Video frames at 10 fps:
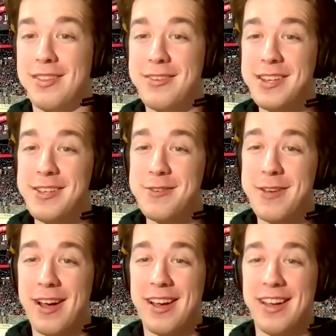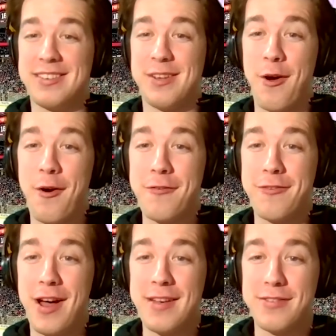Look at you guys, all
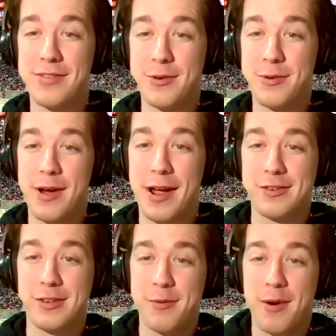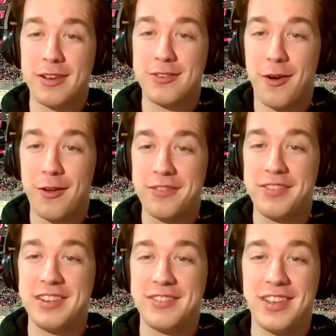five of you who actually watch all of
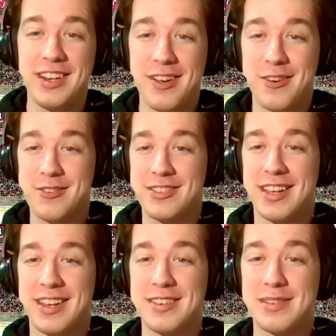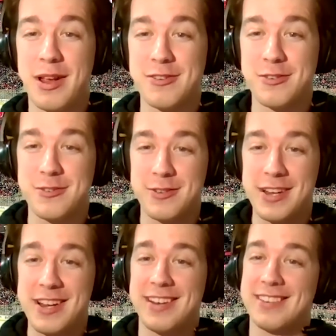these videos get a special
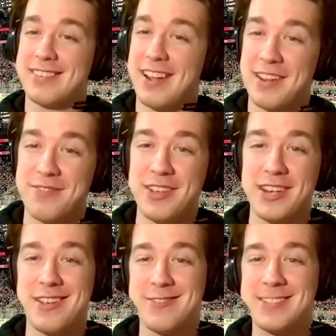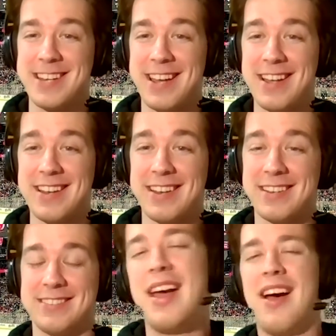treat. Second video today.
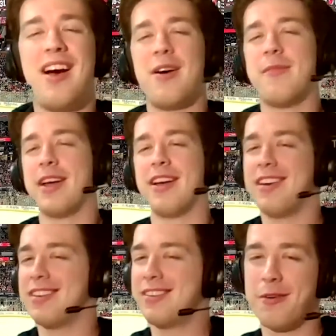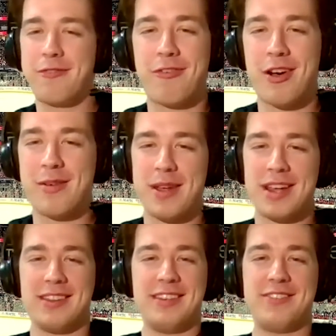Oh my God, it's always fun
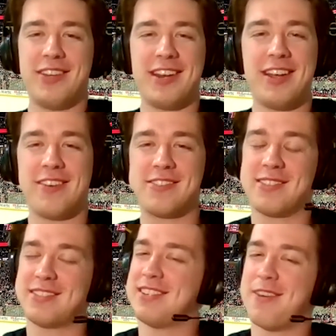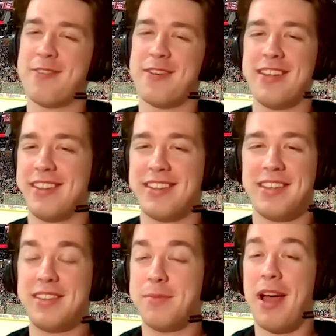making these videos because you know what?
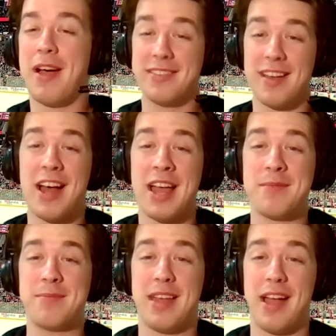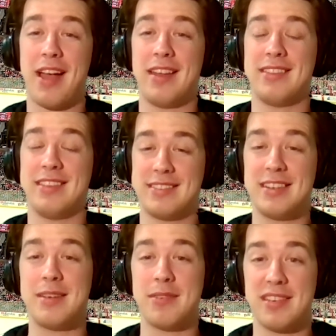It's about time that this
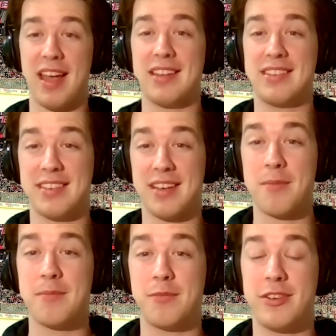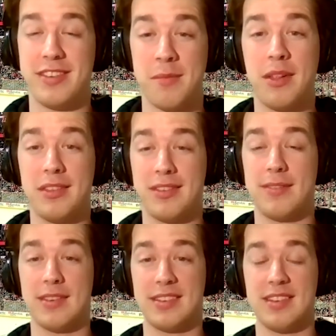team has had some resemblance
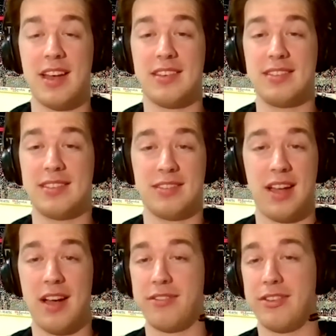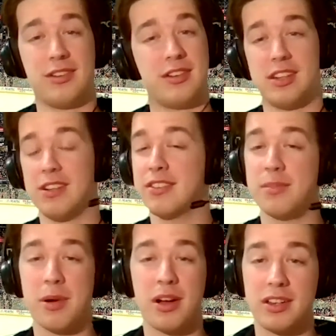of success after years
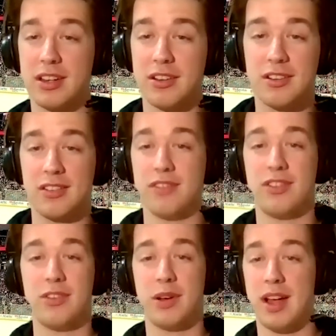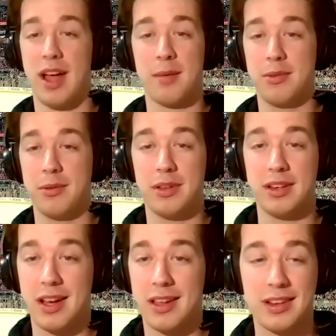upon years of doing absolutely
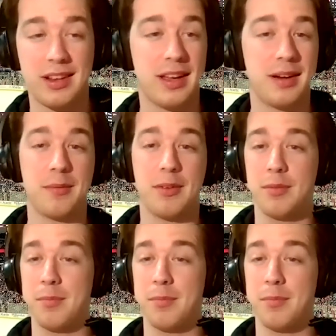nothing, getting